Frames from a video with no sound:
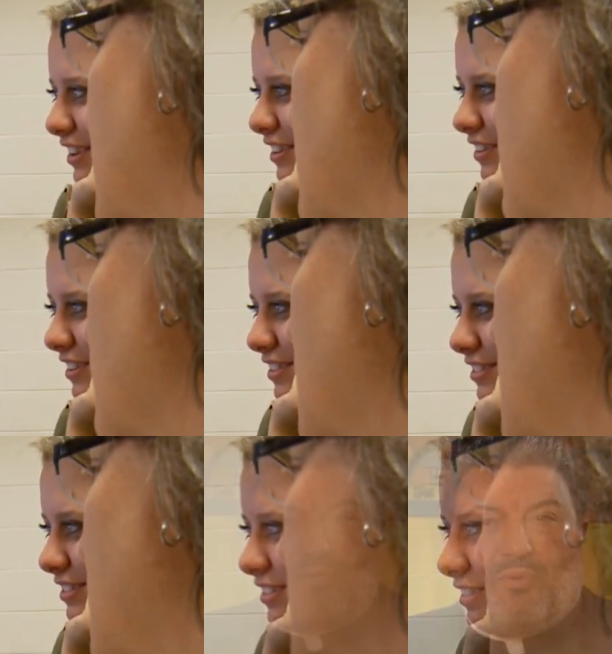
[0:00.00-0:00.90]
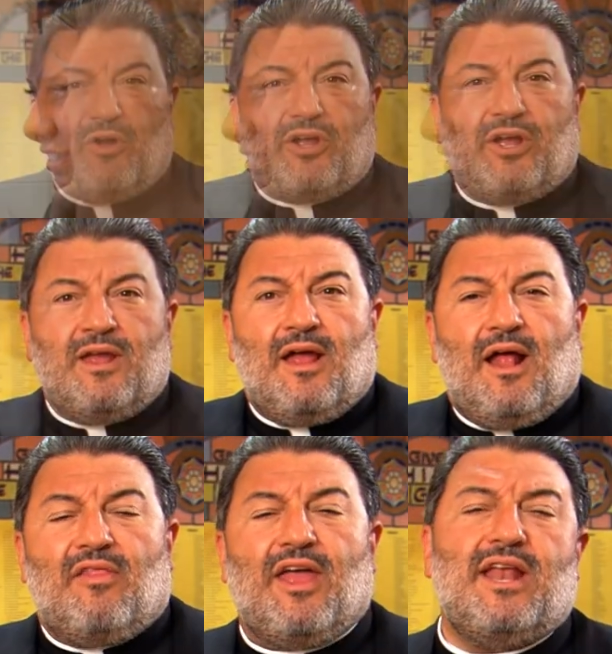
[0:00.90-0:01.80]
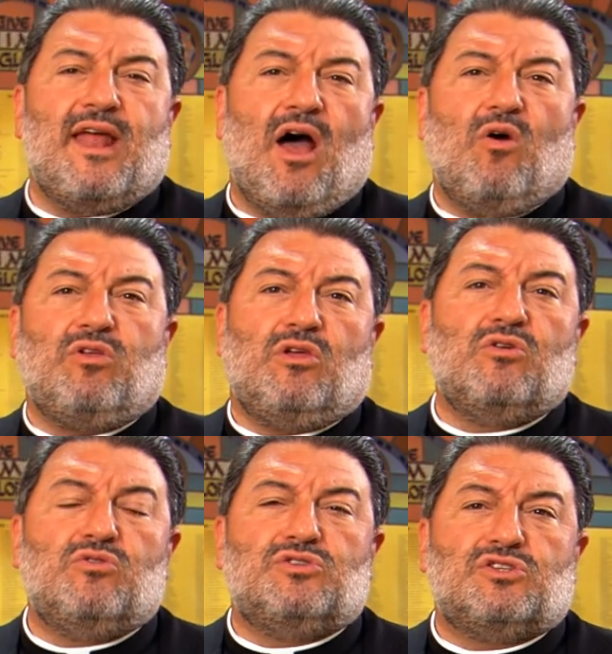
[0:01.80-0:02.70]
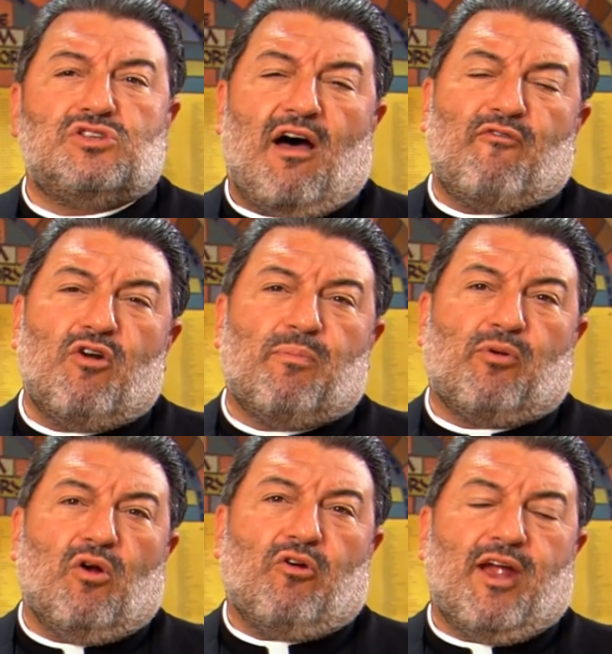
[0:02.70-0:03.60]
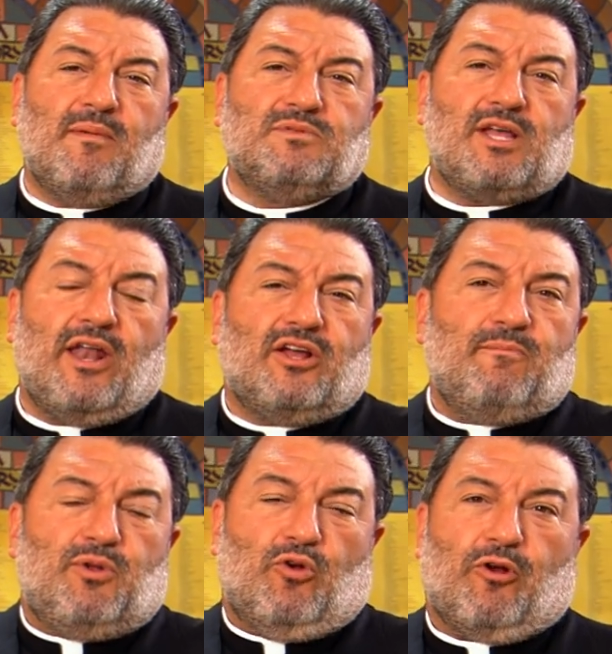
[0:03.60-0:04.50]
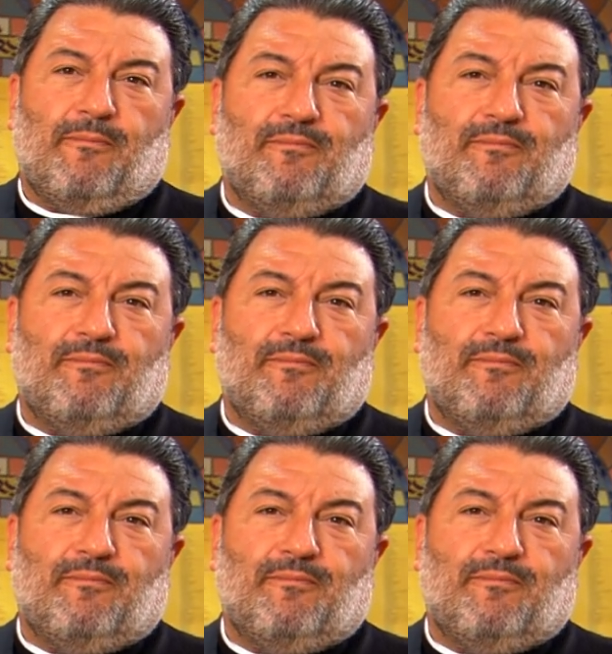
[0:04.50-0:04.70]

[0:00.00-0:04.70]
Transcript: or a textbook. They now use software programs on a computer.